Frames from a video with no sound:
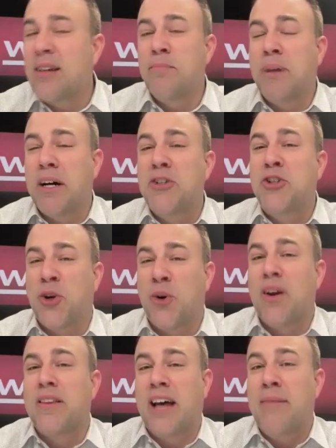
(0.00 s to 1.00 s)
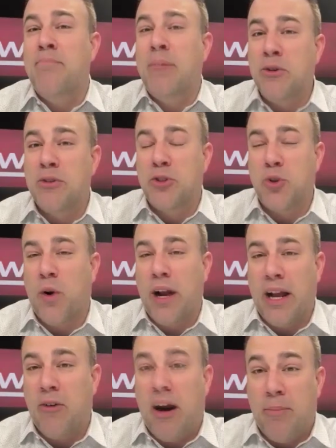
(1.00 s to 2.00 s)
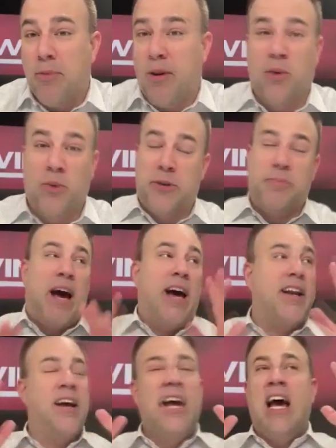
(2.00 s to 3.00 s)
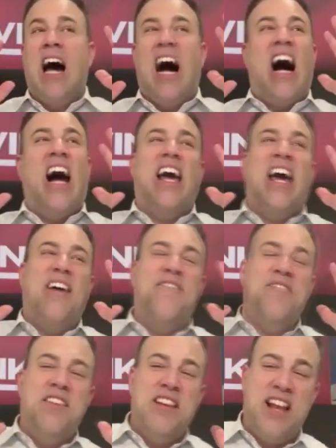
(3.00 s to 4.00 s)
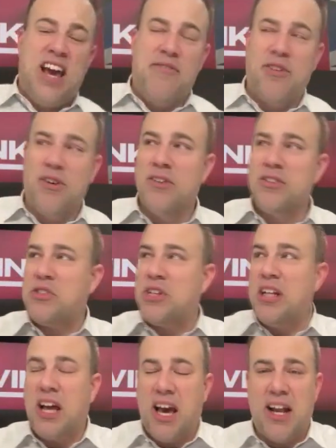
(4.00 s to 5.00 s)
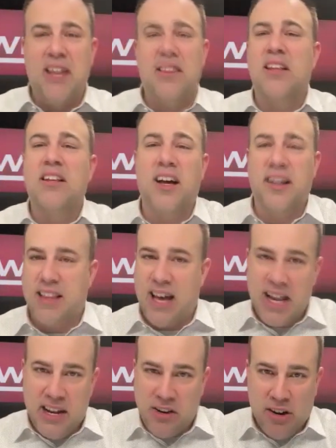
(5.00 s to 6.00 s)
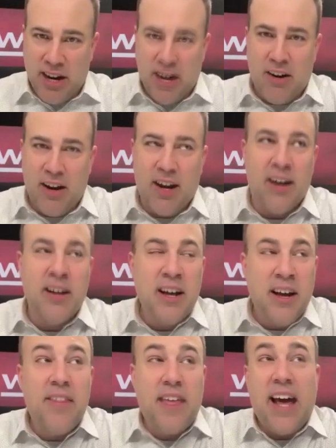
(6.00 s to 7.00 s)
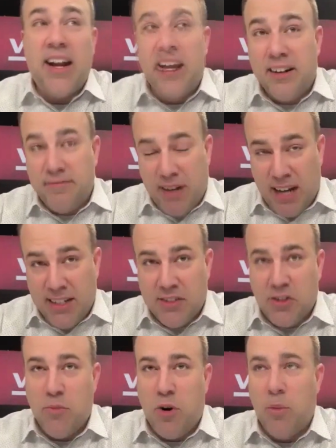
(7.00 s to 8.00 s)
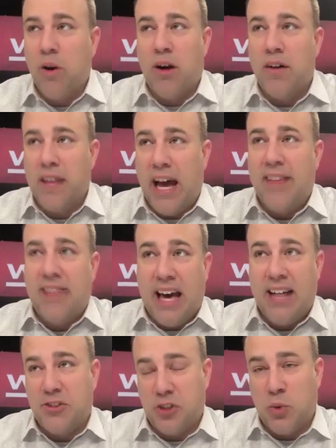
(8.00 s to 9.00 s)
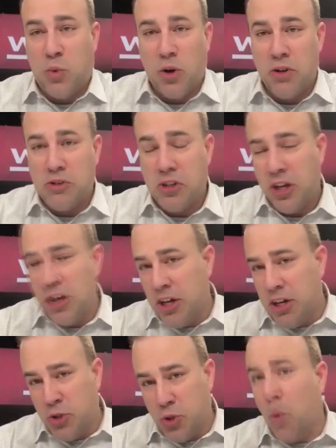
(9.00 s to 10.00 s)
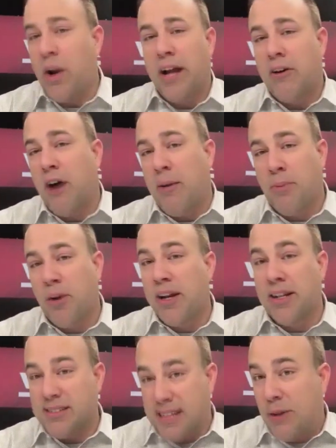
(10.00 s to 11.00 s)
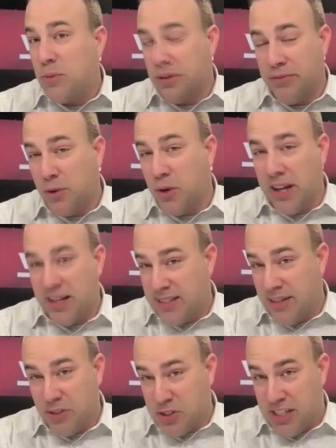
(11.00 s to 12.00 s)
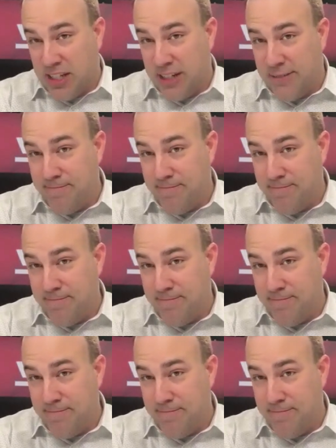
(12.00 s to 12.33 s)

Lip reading: But during that Milton tornado outbreak, which, Matt, I have never seen anything like that in our area. I did some homework on that. That is the worst tornado outbreak Southwest Florida has ever seen.